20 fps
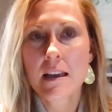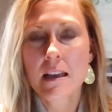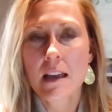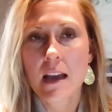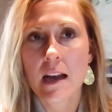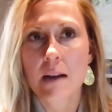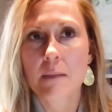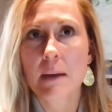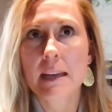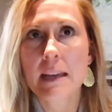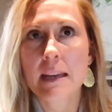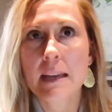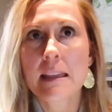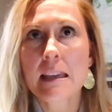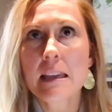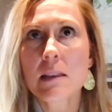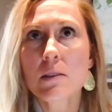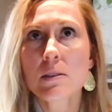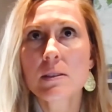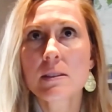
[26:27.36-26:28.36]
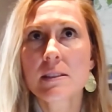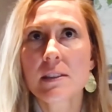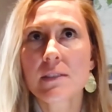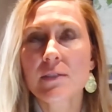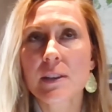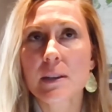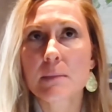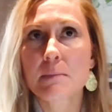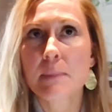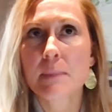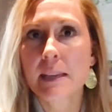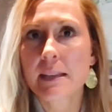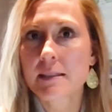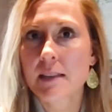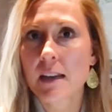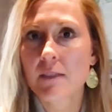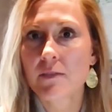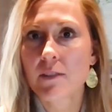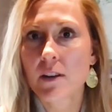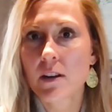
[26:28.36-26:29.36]
I think it looks different based
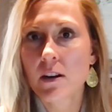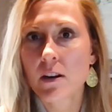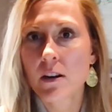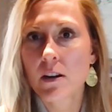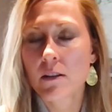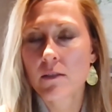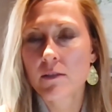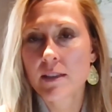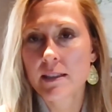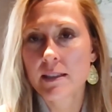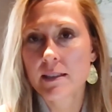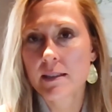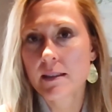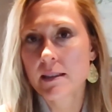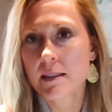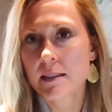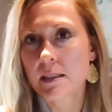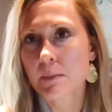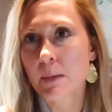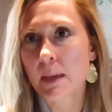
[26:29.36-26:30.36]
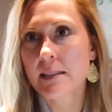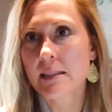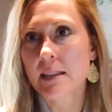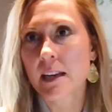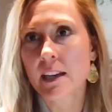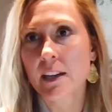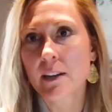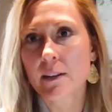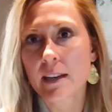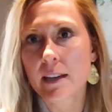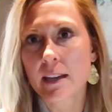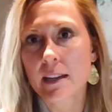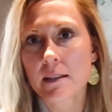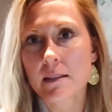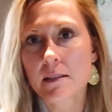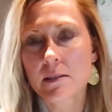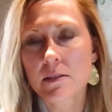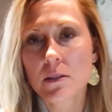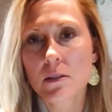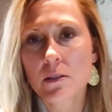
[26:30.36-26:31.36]
off of the space that you're in.
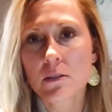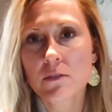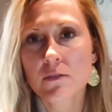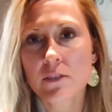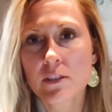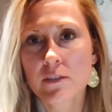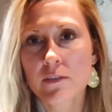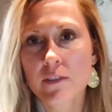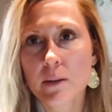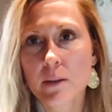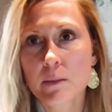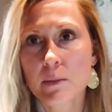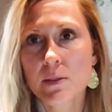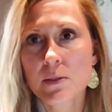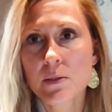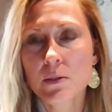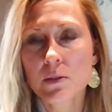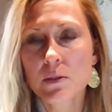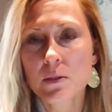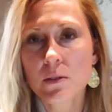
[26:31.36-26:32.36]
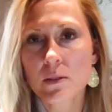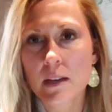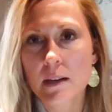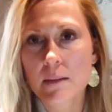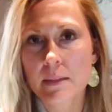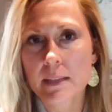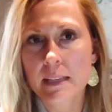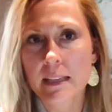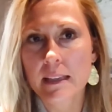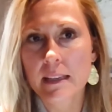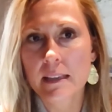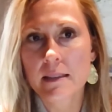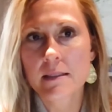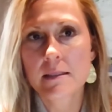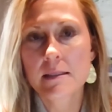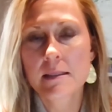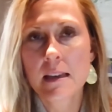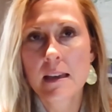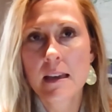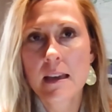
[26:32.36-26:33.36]
So for pharmaceutical
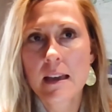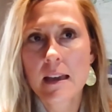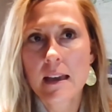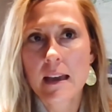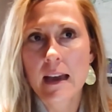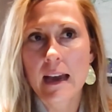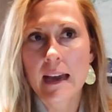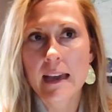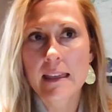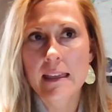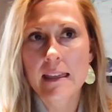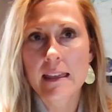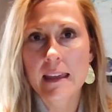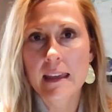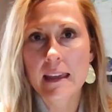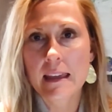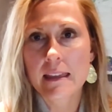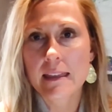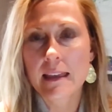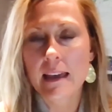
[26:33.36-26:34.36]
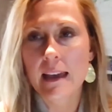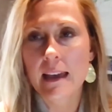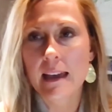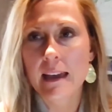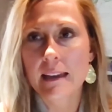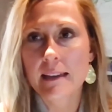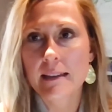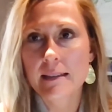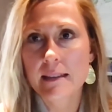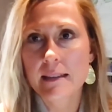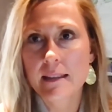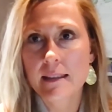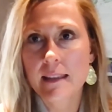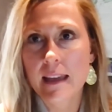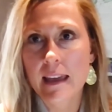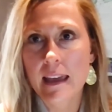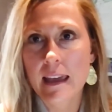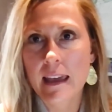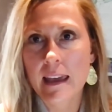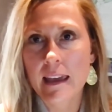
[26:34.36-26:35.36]
companies, I think that
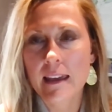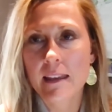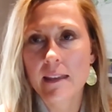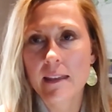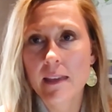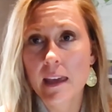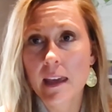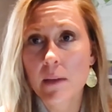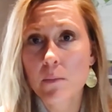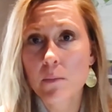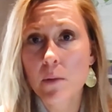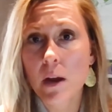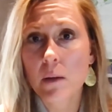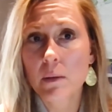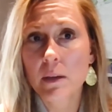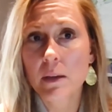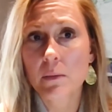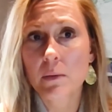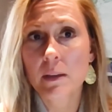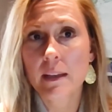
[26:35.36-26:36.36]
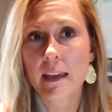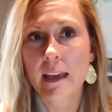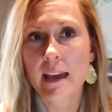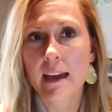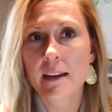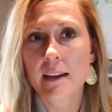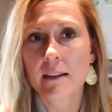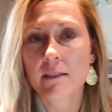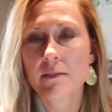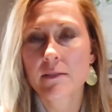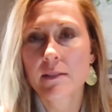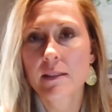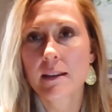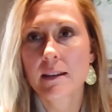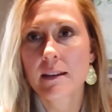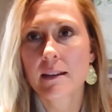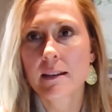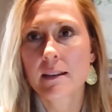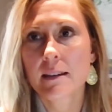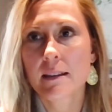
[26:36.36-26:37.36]
they probably really have
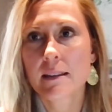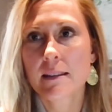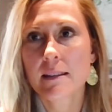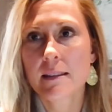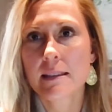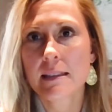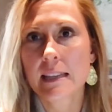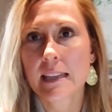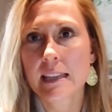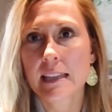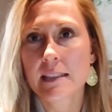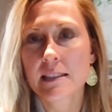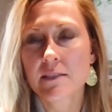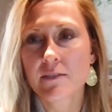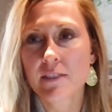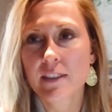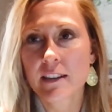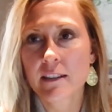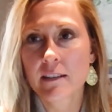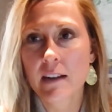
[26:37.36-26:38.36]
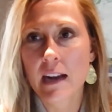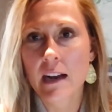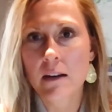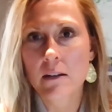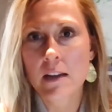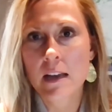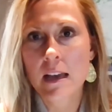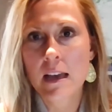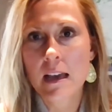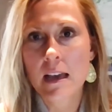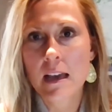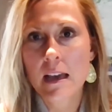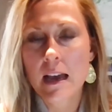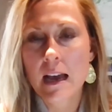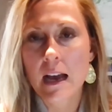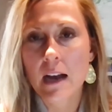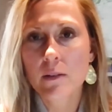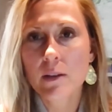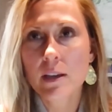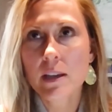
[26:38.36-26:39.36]
the need to figure out
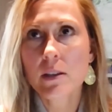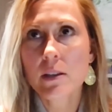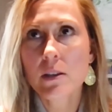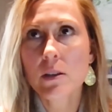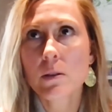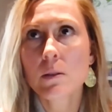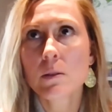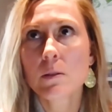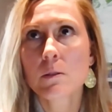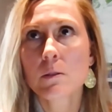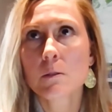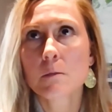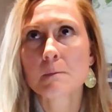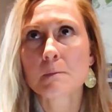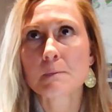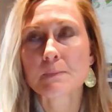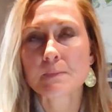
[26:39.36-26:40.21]
can you